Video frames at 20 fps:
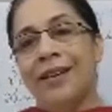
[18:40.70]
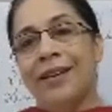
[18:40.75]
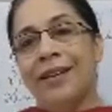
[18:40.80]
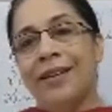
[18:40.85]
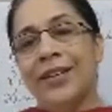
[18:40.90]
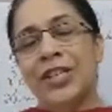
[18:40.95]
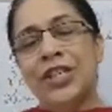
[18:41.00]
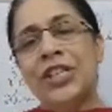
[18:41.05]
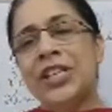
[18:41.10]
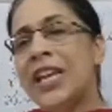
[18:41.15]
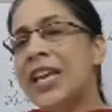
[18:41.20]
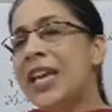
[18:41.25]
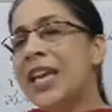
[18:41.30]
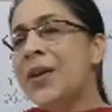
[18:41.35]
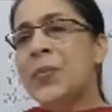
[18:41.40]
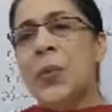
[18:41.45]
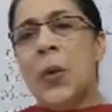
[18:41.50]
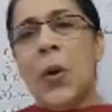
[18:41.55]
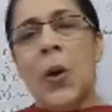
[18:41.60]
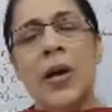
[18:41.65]
she
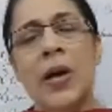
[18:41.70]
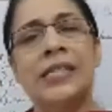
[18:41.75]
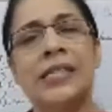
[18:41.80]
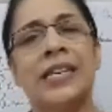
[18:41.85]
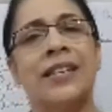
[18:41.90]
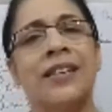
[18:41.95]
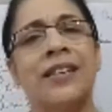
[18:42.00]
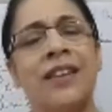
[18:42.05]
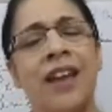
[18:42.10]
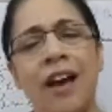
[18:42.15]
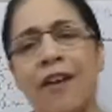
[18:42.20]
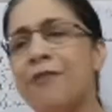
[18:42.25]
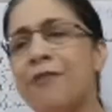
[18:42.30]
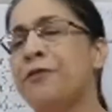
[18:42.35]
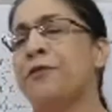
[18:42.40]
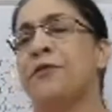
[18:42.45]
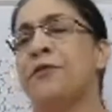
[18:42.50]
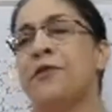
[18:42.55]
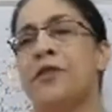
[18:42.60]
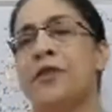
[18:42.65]
was
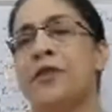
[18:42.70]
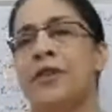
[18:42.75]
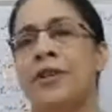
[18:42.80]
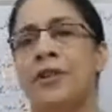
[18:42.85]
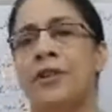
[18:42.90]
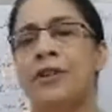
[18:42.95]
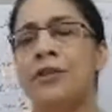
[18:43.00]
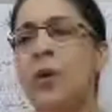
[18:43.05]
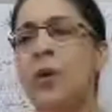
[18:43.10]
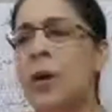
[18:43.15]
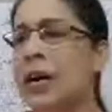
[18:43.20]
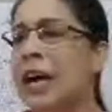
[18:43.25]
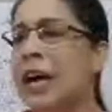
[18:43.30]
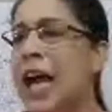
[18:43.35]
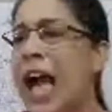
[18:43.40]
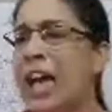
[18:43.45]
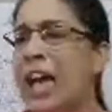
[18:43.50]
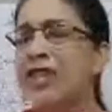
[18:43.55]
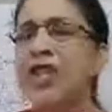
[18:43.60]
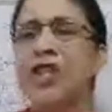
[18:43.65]
enough,
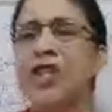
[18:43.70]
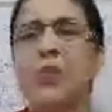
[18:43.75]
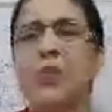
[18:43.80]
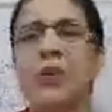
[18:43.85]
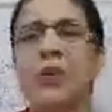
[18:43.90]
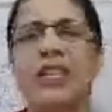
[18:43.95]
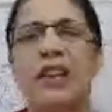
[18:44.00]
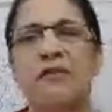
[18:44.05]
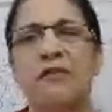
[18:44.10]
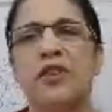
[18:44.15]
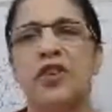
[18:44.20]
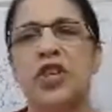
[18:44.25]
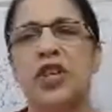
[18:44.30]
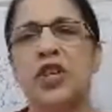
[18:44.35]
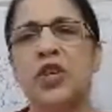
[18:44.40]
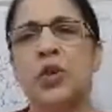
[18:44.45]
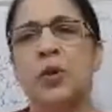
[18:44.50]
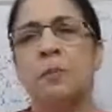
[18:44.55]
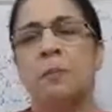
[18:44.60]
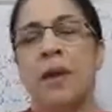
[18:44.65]
her actions were
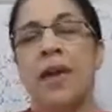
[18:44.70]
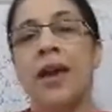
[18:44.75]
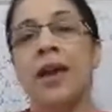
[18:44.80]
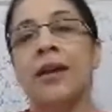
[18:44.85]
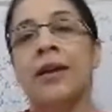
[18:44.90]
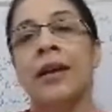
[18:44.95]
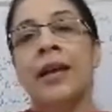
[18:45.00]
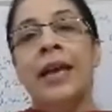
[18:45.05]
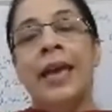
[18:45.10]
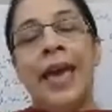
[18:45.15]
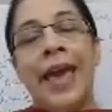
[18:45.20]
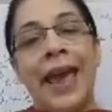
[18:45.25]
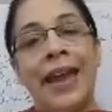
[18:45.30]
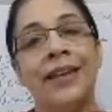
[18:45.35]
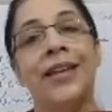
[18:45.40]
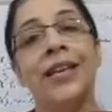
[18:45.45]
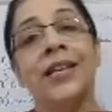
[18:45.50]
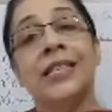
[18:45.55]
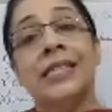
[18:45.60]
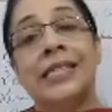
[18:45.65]
sufficient to make
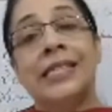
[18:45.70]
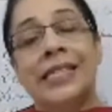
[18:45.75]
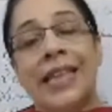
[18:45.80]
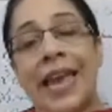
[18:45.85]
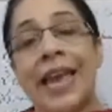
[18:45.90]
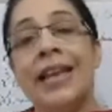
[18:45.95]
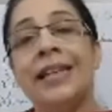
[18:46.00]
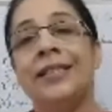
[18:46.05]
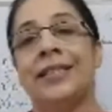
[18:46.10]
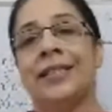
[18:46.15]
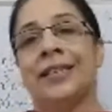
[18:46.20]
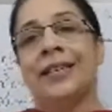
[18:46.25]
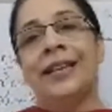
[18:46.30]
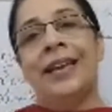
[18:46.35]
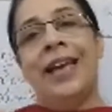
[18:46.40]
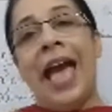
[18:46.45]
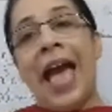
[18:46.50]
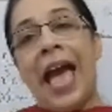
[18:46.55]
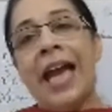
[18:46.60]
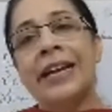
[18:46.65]
any
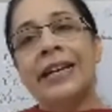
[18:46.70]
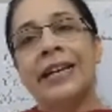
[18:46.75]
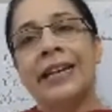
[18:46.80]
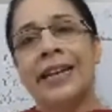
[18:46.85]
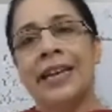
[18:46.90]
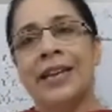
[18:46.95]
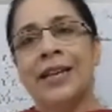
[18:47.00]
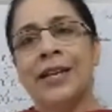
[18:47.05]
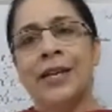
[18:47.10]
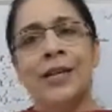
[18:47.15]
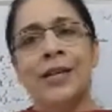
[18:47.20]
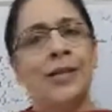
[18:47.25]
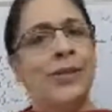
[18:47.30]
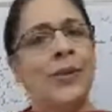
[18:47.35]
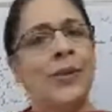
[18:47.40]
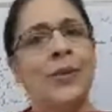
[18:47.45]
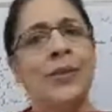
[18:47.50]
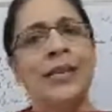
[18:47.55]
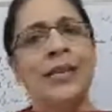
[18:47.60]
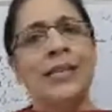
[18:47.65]
saint angry.
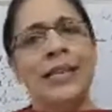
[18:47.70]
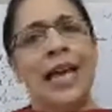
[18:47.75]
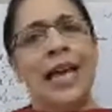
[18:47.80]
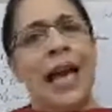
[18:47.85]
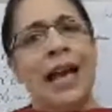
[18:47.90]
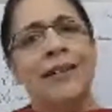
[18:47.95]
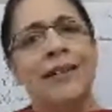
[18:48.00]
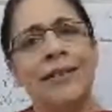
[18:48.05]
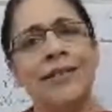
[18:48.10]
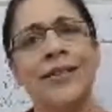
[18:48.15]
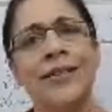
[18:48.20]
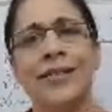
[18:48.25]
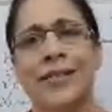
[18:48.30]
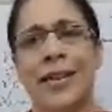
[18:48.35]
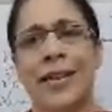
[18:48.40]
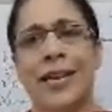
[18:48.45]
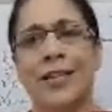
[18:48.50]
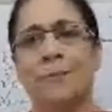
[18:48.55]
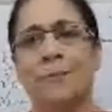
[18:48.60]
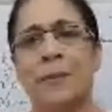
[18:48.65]
So this angered
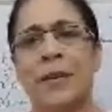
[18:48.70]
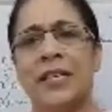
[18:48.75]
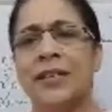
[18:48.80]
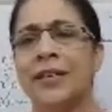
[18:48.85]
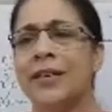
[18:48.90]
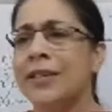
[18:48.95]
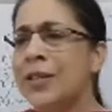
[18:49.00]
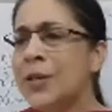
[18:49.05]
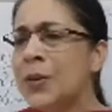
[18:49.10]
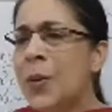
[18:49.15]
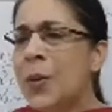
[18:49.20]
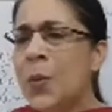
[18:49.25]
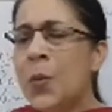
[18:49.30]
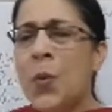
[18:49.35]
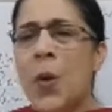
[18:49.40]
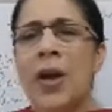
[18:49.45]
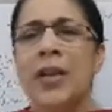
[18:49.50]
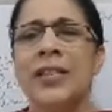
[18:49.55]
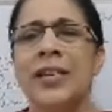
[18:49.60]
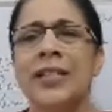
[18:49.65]
Saint Peter.
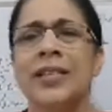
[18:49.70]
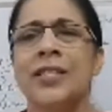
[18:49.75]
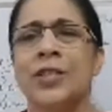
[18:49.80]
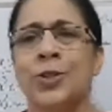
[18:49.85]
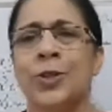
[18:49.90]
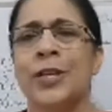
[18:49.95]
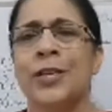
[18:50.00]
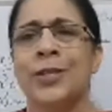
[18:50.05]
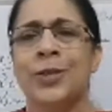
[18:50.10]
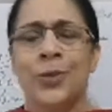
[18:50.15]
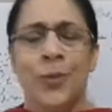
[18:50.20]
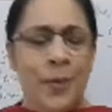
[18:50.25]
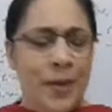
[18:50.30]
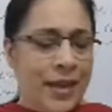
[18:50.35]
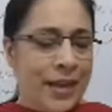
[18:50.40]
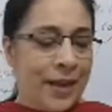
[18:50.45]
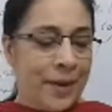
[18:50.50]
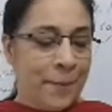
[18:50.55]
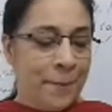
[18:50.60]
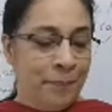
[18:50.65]
What is she doing?